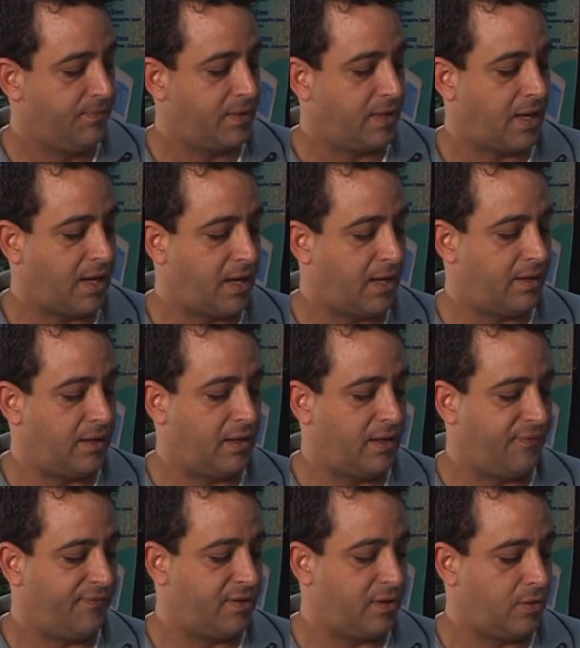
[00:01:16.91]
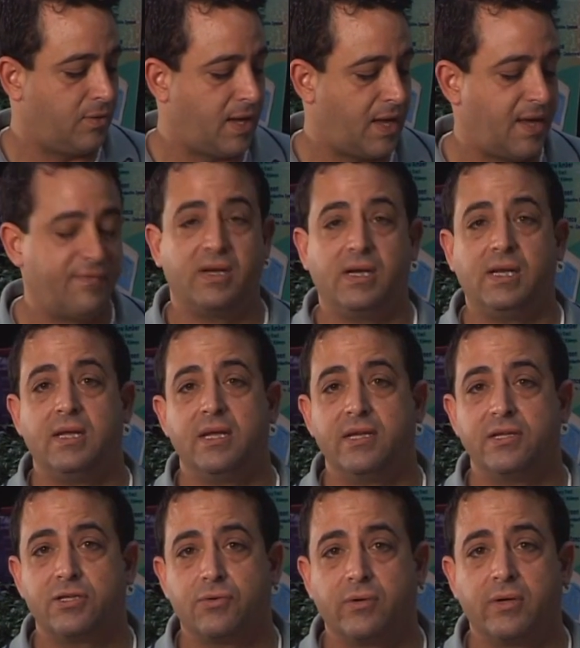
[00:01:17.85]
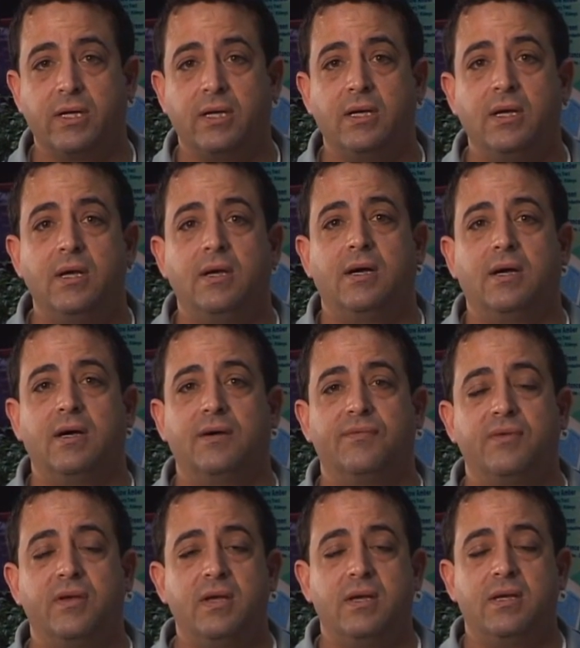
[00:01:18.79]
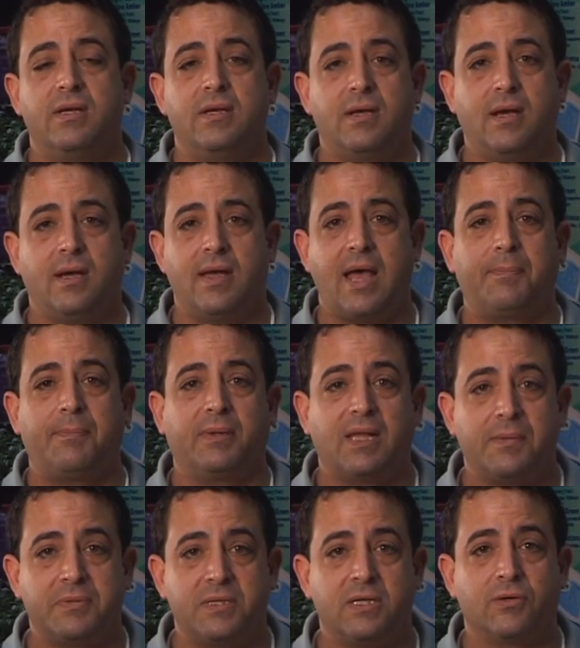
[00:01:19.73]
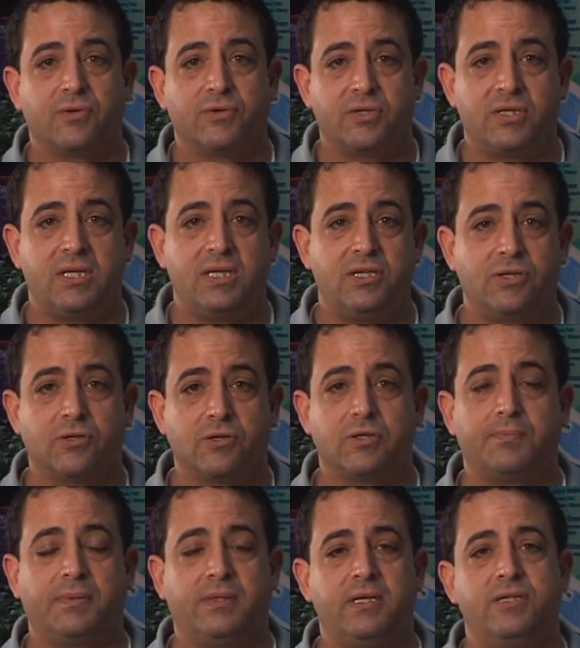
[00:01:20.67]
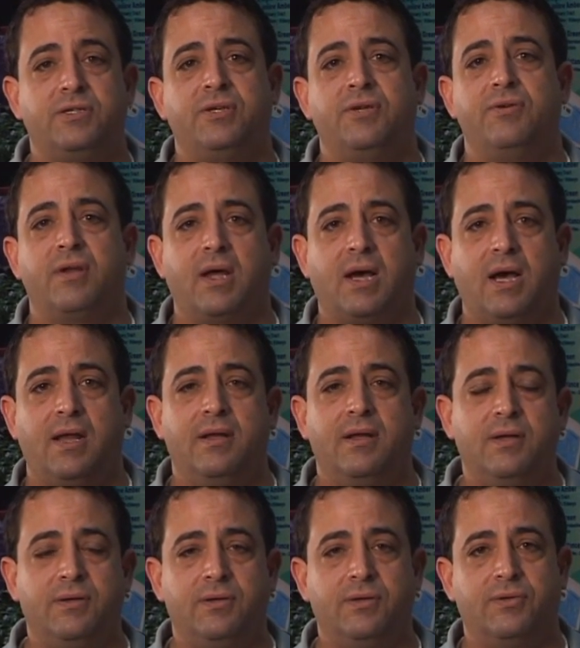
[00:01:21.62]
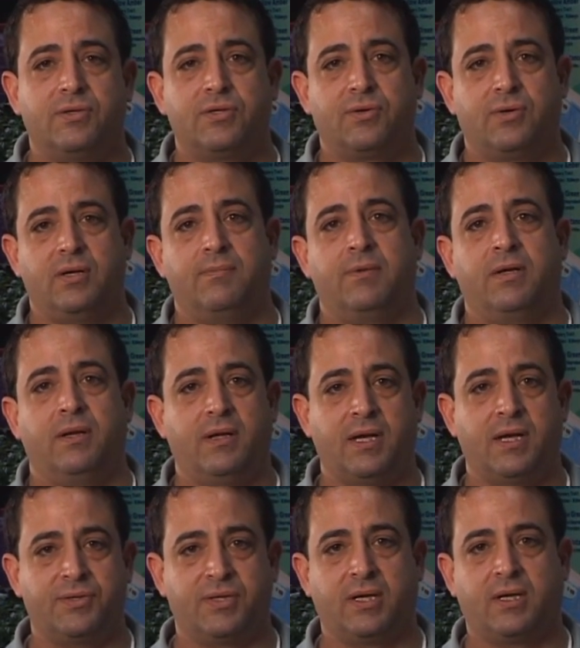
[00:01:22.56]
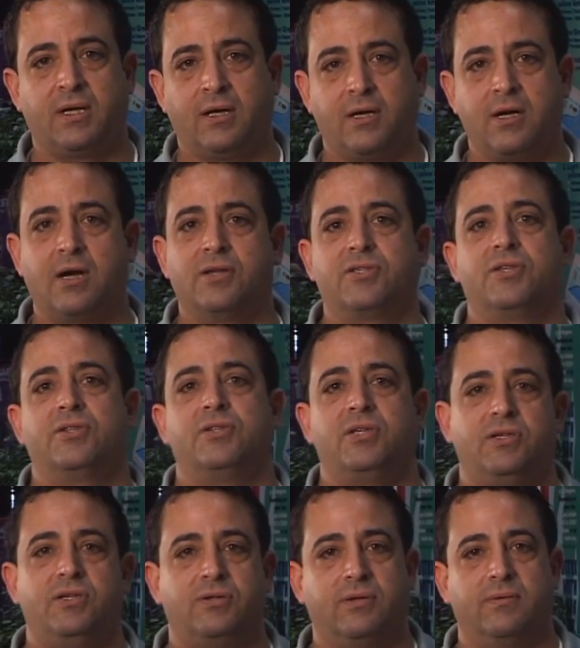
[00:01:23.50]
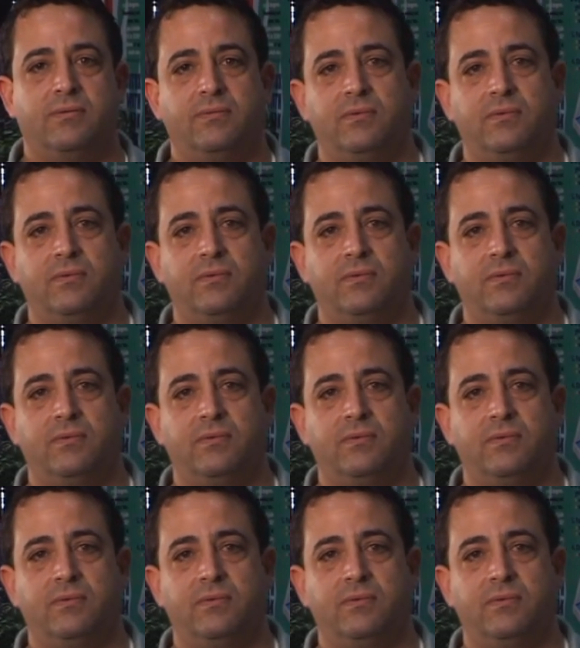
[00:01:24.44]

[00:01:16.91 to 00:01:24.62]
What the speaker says: And if you have any history of epilepsy or seizures, please do not do this treatment, as it can cause a seizure.